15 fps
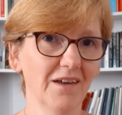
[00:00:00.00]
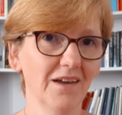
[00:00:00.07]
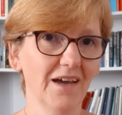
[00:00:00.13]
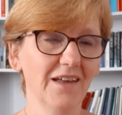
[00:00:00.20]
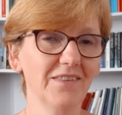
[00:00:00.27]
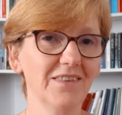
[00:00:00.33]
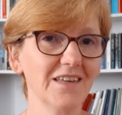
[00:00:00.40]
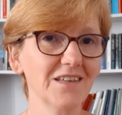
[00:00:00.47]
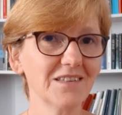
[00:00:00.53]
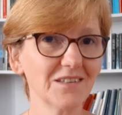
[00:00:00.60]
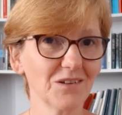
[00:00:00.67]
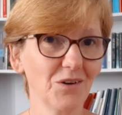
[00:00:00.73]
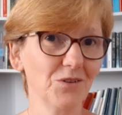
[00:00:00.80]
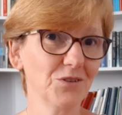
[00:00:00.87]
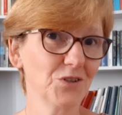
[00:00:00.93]
And this
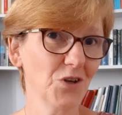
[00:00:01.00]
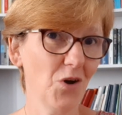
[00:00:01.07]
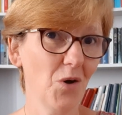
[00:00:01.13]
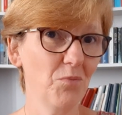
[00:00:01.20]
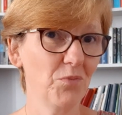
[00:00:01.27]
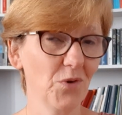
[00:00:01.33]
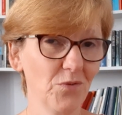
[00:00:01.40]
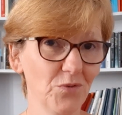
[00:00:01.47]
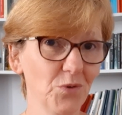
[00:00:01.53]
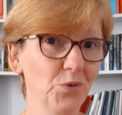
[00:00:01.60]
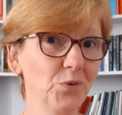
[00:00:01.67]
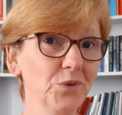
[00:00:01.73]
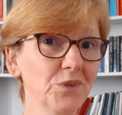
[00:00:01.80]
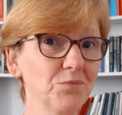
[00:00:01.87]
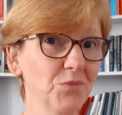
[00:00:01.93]
on top of
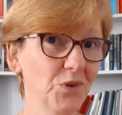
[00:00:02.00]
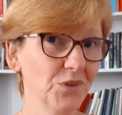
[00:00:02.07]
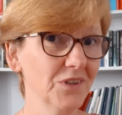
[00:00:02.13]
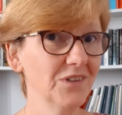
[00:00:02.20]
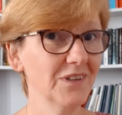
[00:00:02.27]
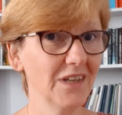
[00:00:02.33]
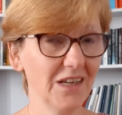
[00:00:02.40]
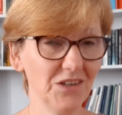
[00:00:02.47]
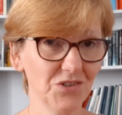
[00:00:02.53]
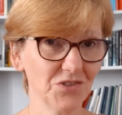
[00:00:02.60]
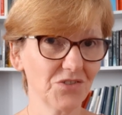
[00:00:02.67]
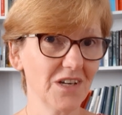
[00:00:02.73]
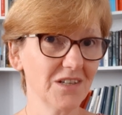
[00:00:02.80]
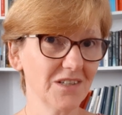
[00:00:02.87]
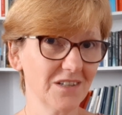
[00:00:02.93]
all the modern day
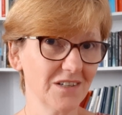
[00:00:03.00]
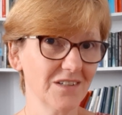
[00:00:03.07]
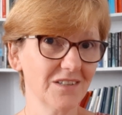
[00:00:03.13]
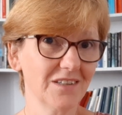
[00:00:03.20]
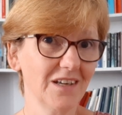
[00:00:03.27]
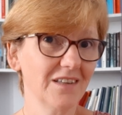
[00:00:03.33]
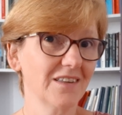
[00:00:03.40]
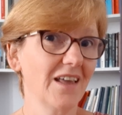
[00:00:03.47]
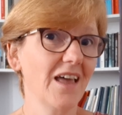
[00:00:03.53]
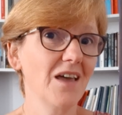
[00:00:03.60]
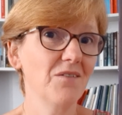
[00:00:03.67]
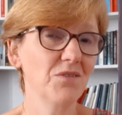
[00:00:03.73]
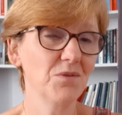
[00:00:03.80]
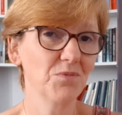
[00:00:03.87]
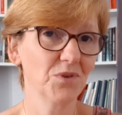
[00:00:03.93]
stresses that
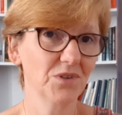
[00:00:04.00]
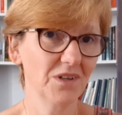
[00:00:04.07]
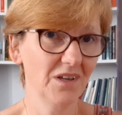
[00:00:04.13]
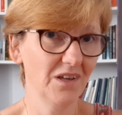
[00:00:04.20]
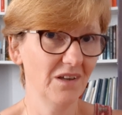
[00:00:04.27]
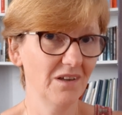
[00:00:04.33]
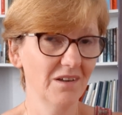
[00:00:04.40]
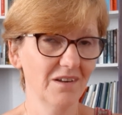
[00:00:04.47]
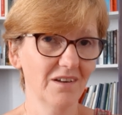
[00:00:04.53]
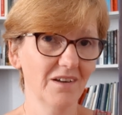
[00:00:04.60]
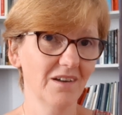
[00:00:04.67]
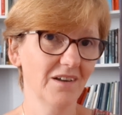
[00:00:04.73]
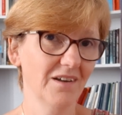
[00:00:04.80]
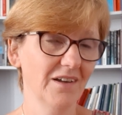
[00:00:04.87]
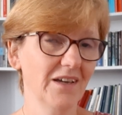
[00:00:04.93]
everybody
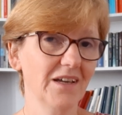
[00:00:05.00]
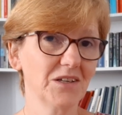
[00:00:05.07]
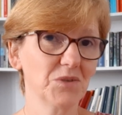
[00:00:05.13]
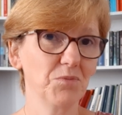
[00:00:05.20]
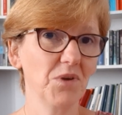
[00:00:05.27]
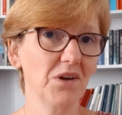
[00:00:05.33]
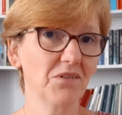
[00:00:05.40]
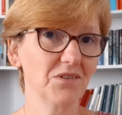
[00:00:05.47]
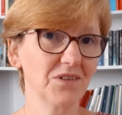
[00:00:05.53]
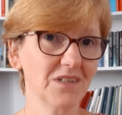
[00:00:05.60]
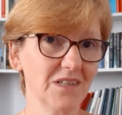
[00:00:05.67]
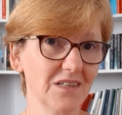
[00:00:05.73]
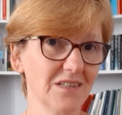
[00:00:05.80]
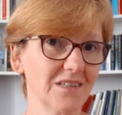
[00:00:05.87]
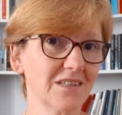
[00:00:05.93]

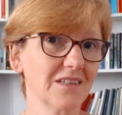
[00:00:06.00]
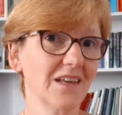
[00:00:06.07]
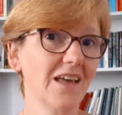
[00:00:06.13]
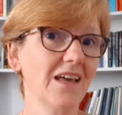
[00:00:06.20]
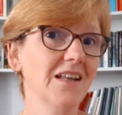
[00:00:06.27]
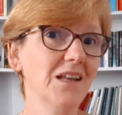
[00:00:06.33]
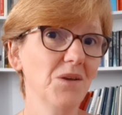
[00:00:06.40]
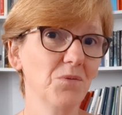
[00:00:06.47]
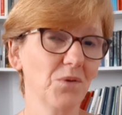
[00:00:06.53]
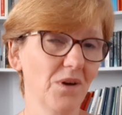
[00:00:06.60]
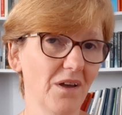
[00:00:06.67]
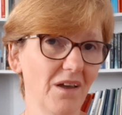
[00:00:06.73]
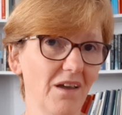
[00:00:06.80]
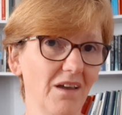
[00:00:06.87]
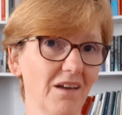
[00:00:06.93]
experiences
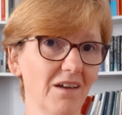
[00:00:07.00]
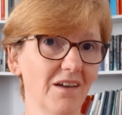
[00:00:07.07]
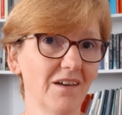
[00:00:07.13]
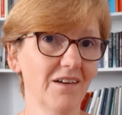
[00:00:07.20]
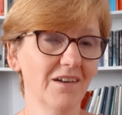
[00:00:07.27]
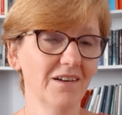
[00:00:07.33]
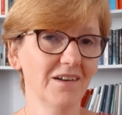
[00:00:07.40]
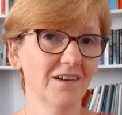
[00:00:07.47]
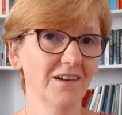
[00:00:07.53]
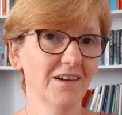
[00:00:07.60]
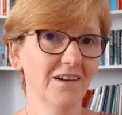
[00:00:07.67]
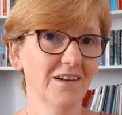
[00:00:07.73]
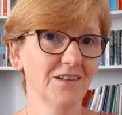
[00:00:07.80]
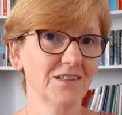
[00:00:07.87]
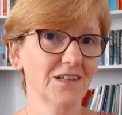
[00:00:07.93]
anyway.
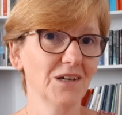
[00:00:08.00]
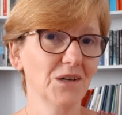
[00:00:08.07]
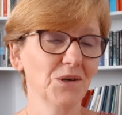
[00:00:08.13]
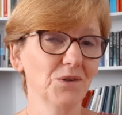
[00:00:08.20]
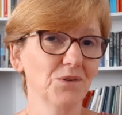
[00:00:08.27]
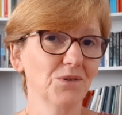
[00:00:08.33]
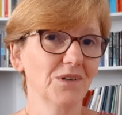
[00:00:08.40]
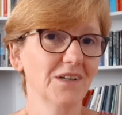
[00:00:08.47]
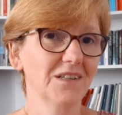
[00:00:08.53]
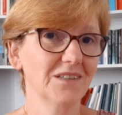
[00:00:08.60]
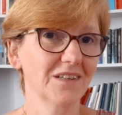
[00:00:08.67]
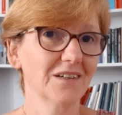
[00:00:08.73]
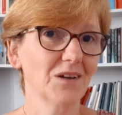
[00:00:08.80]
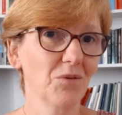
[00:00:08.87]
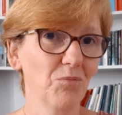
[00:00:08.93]
So it's
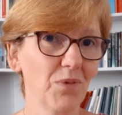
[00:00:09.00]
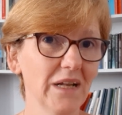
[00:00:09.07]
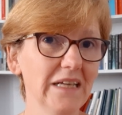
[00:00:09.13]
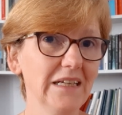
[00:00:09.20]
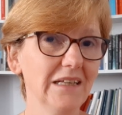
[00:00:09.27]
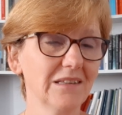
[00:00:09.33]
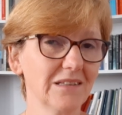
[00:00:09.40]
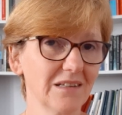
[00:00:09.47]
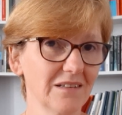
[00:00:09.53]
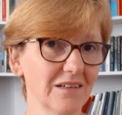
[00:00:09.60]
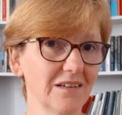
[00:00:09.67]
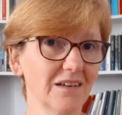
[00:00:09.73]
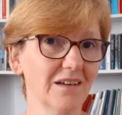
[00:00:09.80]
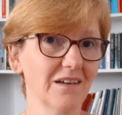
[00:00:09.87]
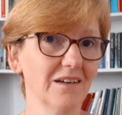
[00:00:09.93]
a complete
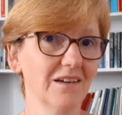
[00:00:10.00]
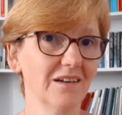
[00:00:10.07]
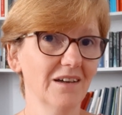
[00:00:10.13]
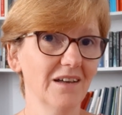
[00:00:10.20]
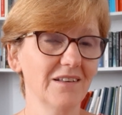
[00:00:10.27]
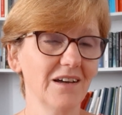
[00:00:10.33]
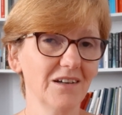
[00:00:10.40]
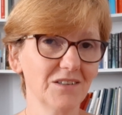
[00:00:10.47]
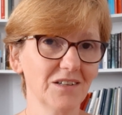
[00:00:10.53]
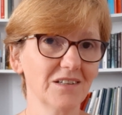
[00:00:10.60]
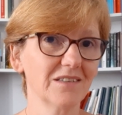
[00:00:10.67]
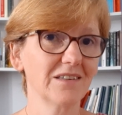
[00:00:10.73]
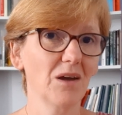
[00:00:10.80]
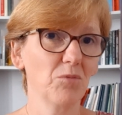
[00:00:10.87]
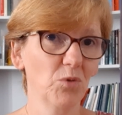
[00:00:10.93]
and utter
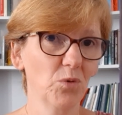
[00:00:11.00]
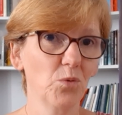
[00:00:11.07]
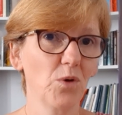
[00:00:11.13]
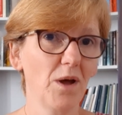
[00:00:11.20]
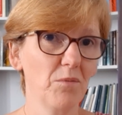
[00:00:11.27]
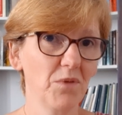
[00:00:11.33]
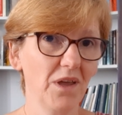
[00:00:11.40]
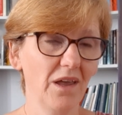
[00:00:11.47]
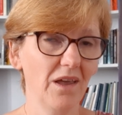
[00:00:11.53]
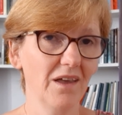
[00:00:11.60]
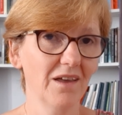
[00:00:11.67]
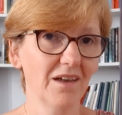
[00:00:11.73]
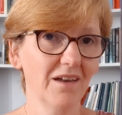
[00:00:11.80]
double whammy.